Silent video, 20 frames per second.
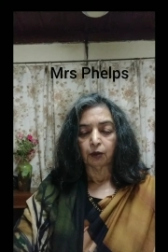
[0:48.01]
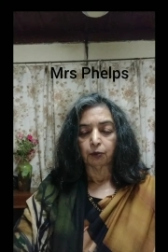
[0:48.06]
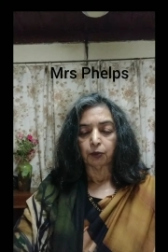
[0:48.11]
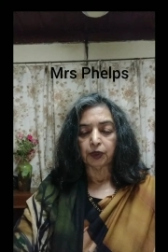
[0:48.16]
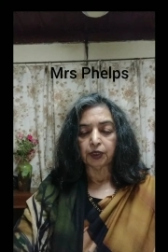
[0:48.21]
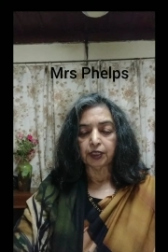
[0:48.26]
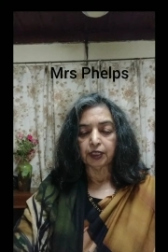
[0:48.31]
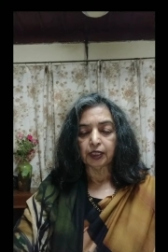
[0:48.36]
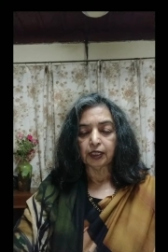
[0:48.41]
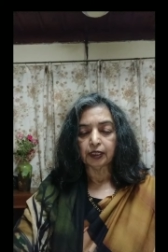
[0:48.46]

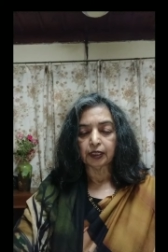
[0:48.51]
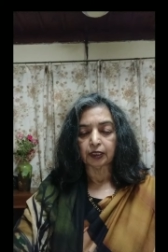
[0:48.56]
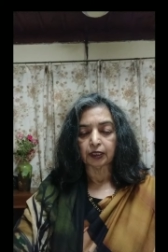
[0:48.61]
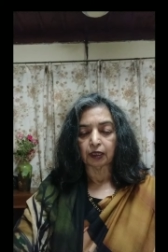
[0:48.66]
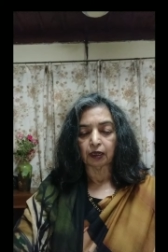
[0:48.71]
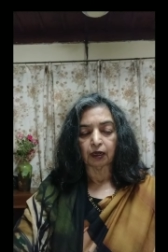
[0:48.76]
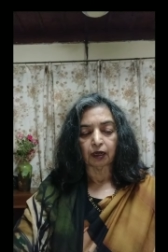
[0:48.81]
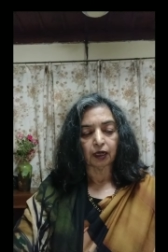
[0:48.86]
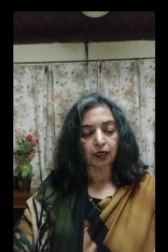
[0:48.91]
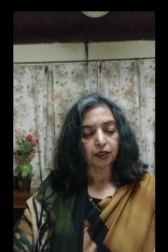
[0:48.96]
Matilda
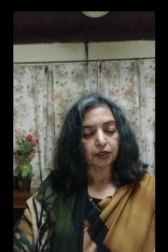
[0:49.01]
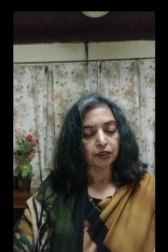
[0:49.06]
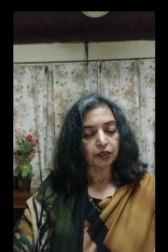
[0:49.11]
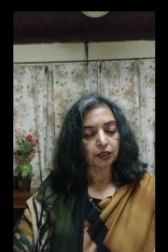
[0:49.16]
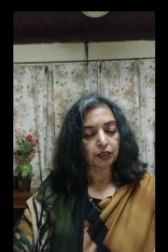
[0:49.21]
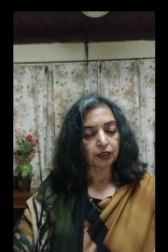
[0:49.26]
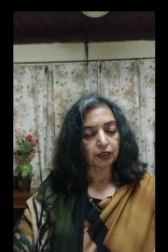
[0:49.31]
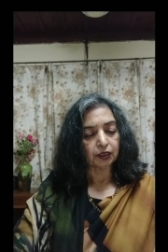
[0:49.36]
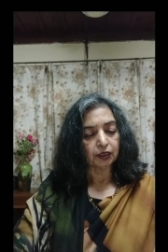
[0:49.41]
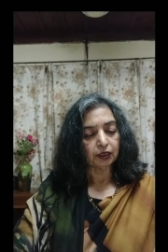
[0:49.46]

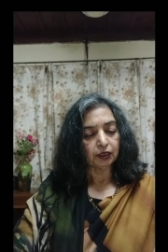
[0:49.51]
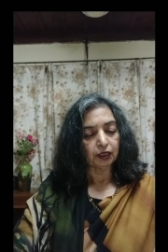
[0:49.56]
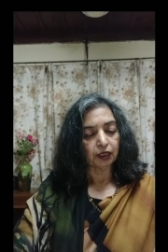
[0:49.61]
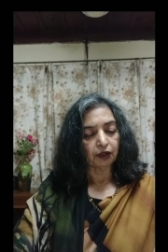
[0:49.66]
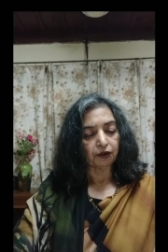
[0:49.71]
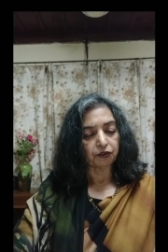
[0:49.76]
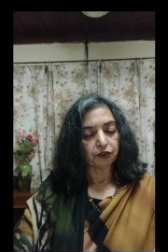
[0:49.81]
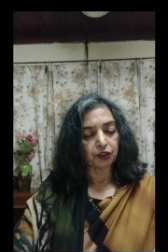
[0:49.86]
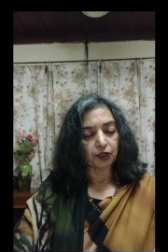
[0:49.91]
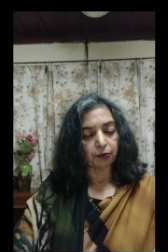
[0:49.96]
asked her
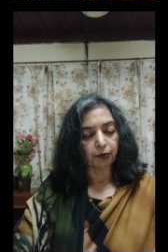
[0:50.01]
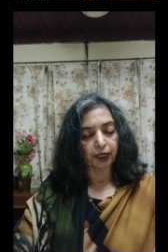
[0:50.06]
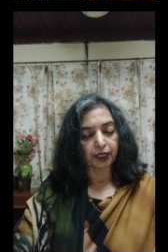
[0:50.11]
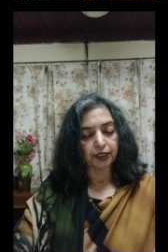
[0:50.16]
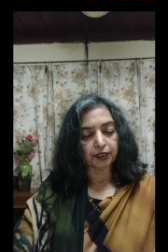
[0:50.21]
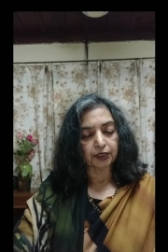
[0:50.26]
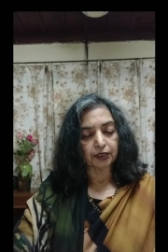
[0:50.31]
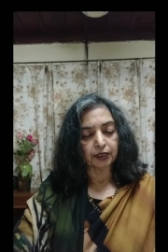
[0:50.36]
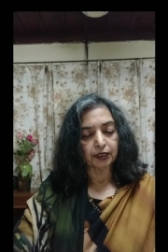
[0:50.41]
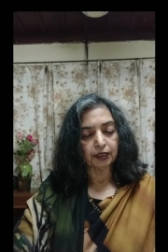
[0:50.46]
if she
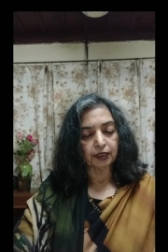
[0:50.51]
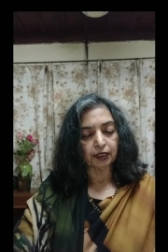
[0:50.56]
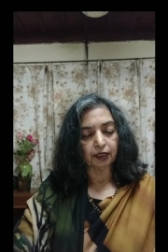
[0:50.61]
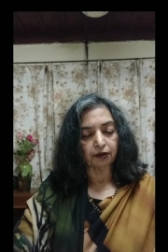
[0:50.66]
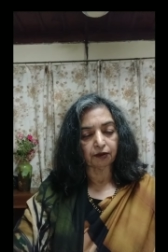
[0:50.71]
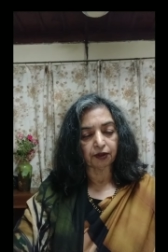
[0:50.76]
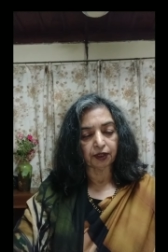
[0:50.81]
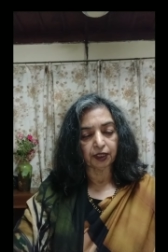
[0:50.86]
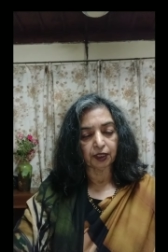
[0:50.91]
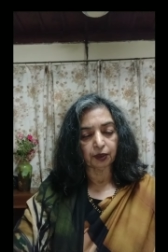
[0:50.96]
might sit
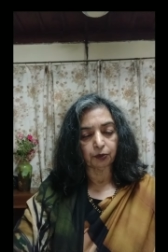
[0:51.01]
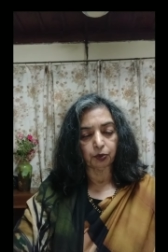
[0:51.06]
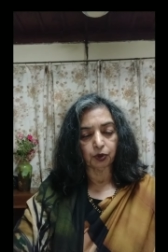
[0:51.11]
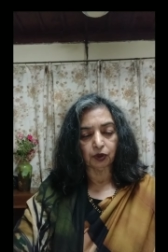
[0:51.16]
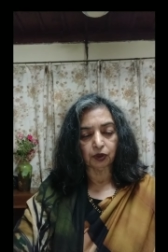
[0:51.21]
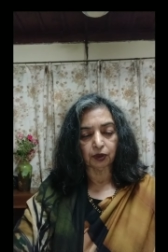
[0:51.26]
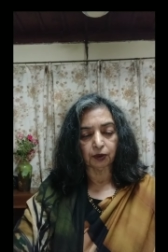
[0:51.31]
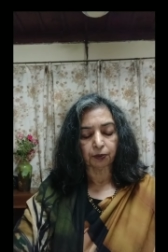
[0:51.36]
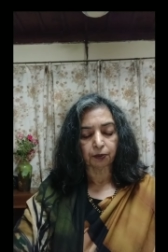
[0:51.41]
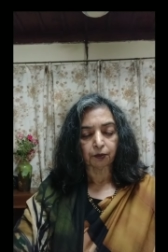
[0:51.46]
and read a
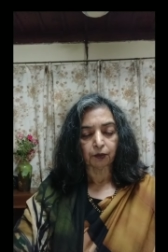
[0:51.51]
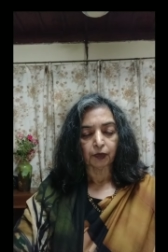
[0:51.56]
book.